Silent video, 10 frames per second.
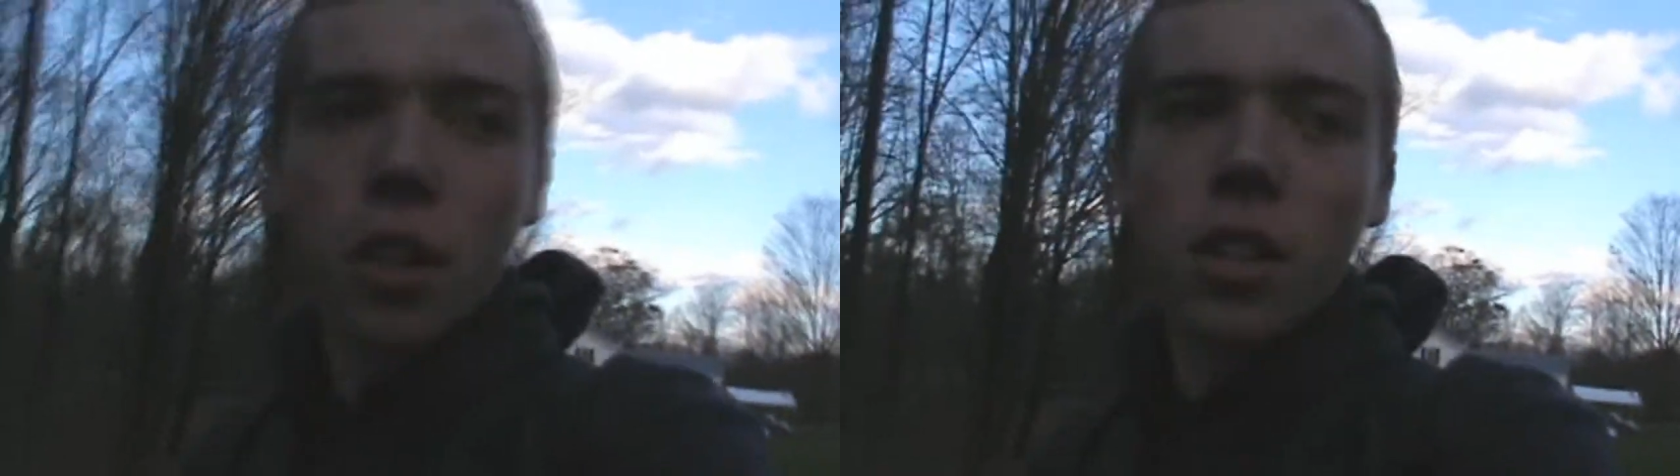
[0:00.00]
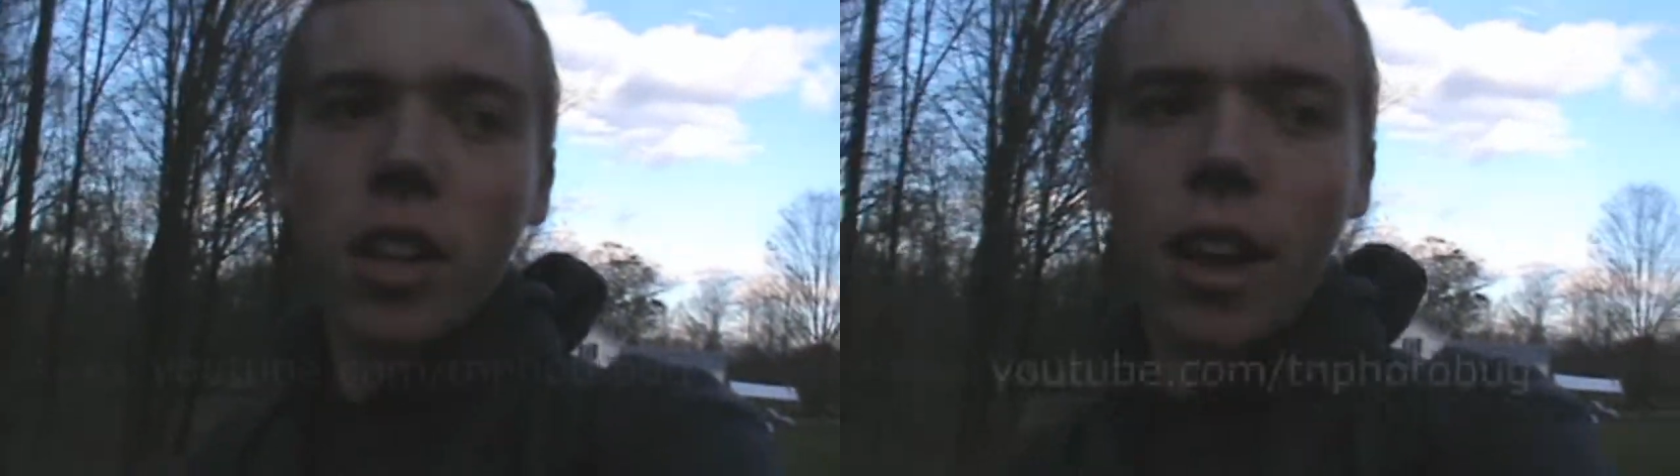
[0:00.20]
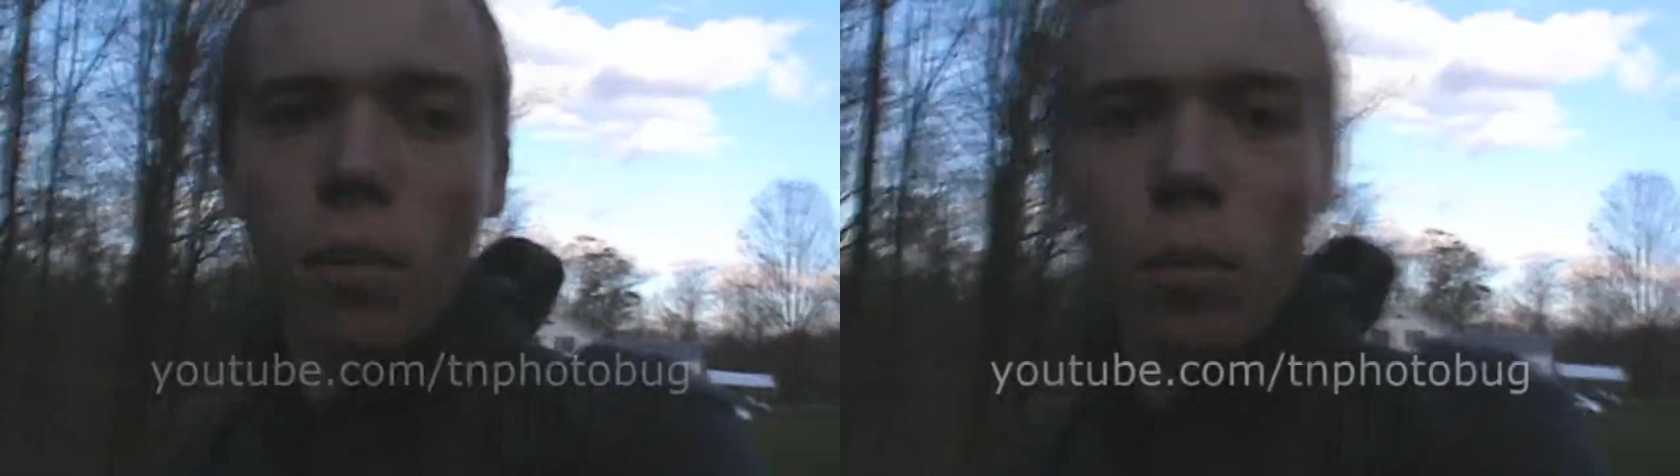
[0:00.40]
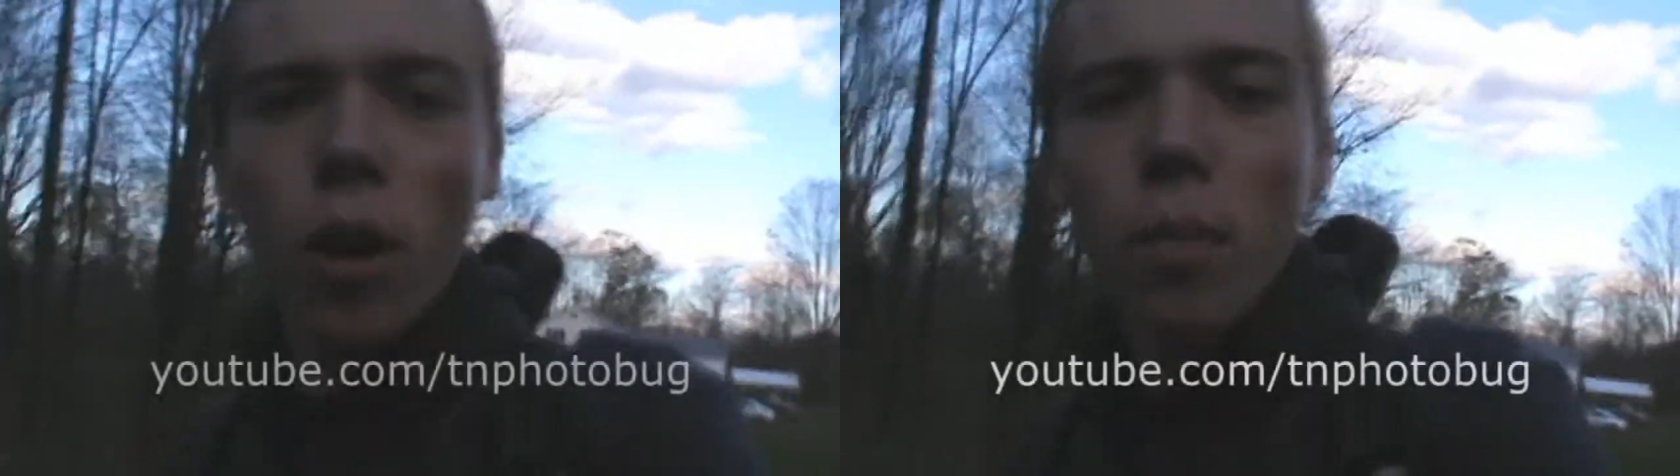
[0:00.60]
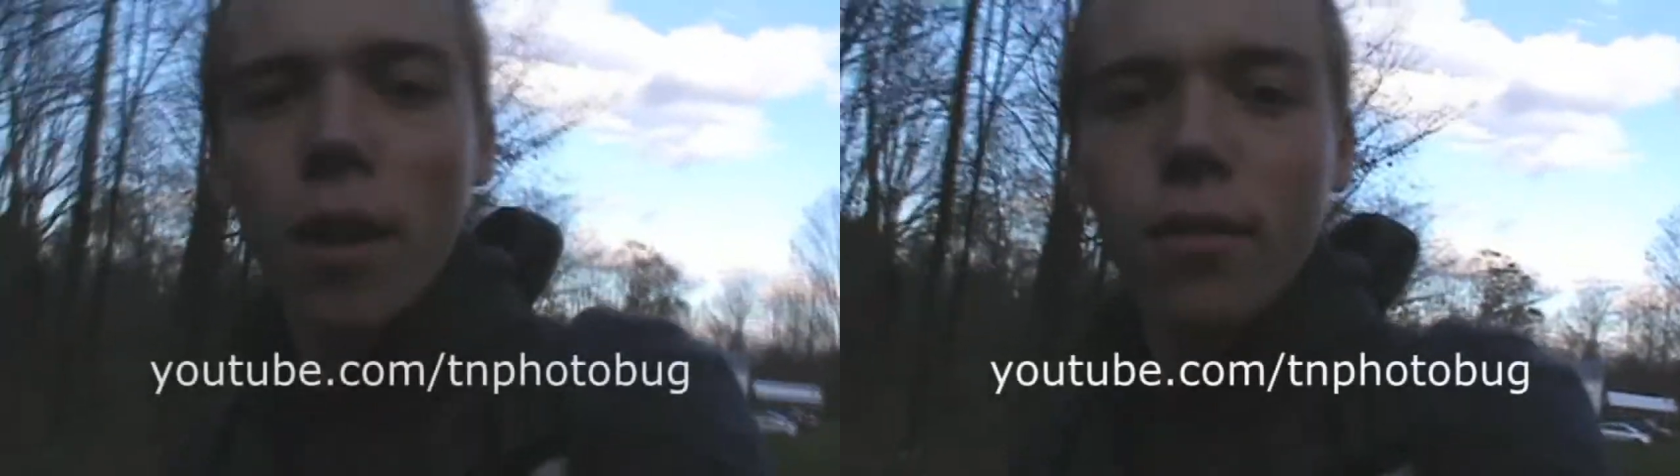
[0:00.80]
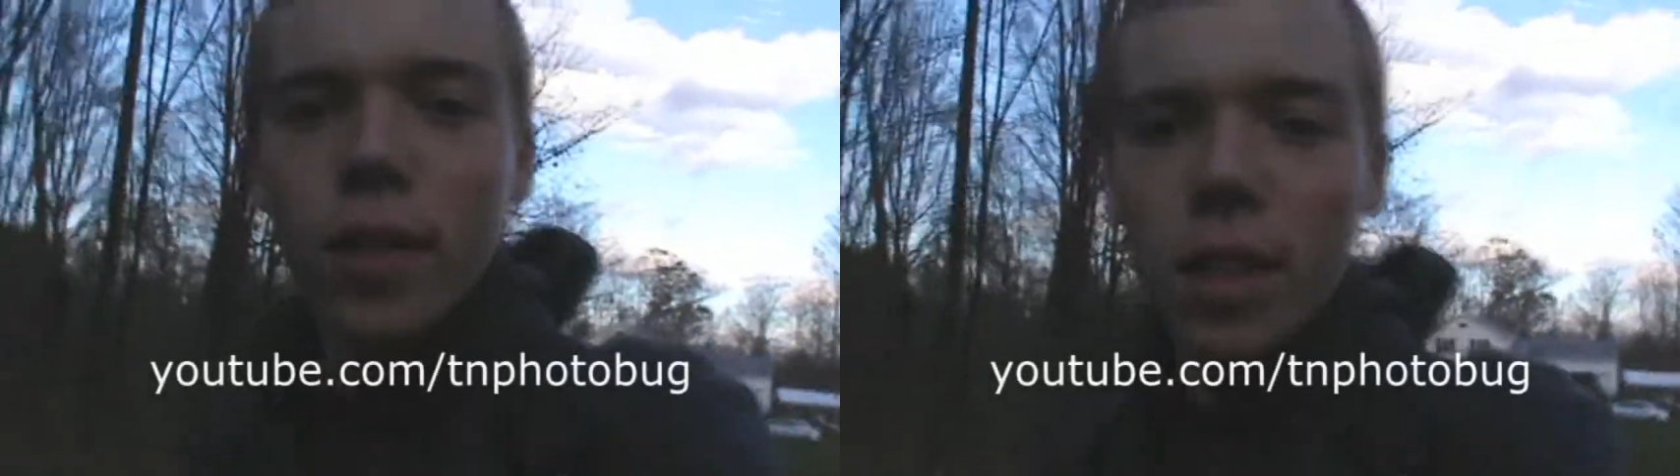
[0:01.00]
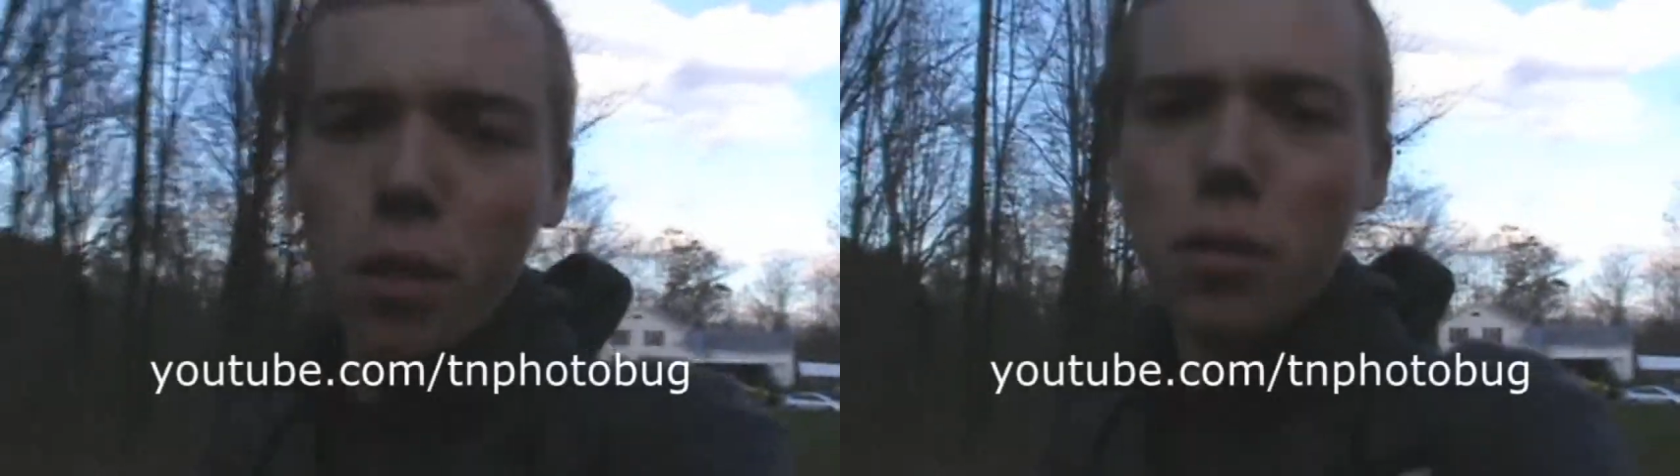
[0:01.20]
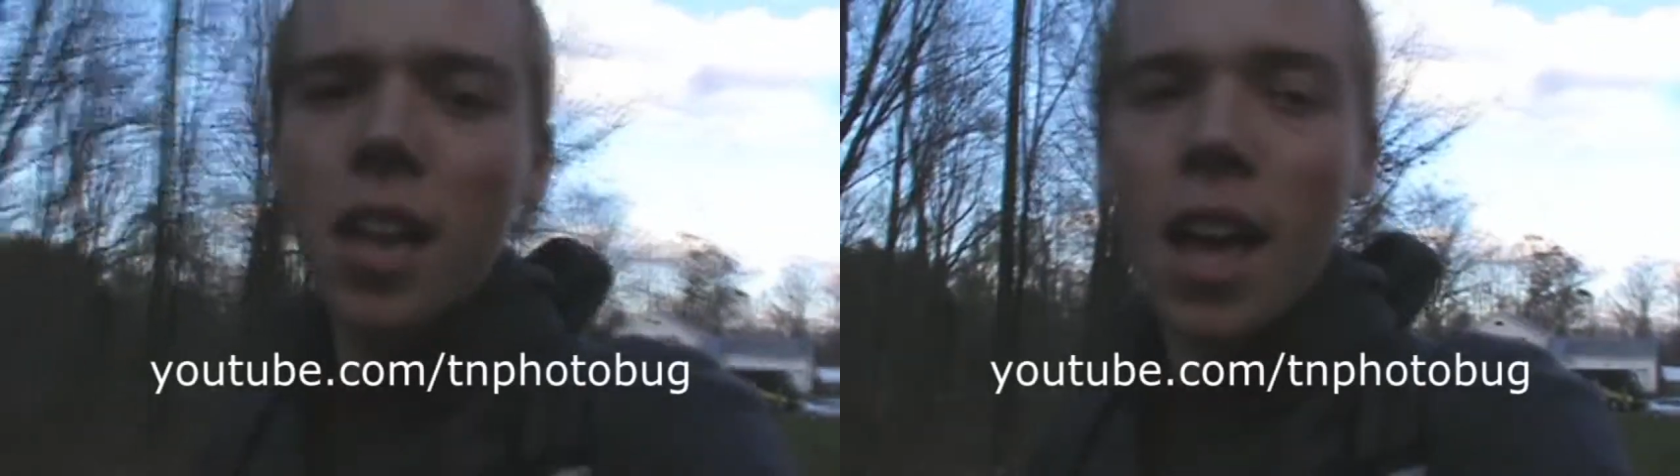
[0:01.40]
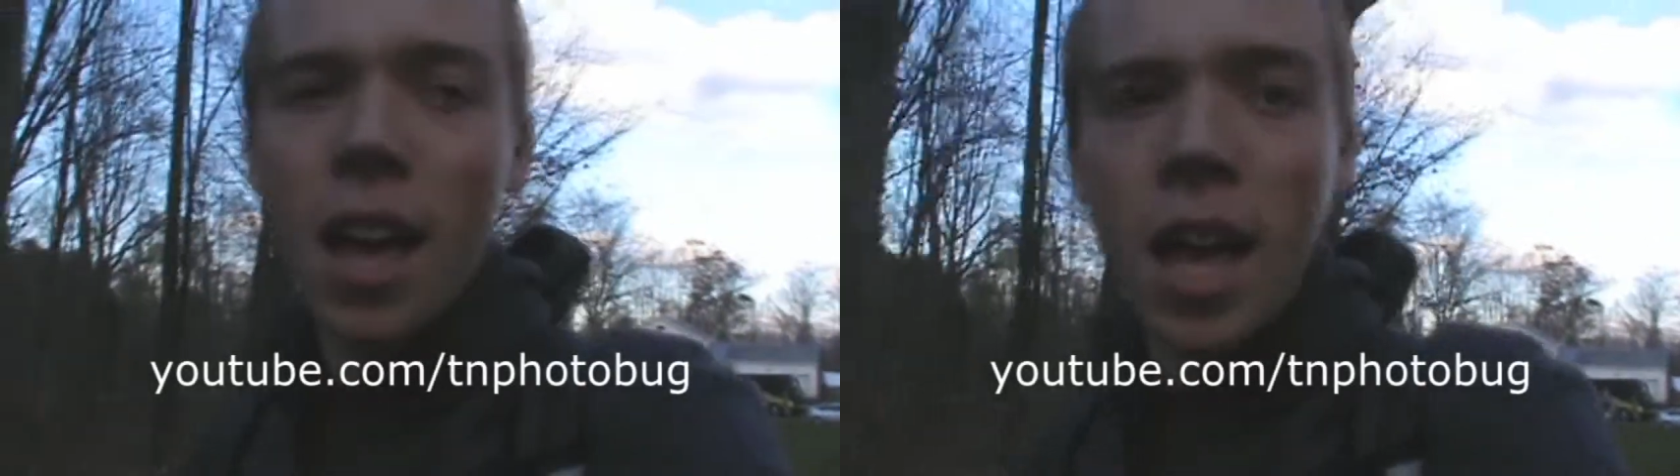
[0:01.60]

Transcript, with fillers: sure to check out more of my videos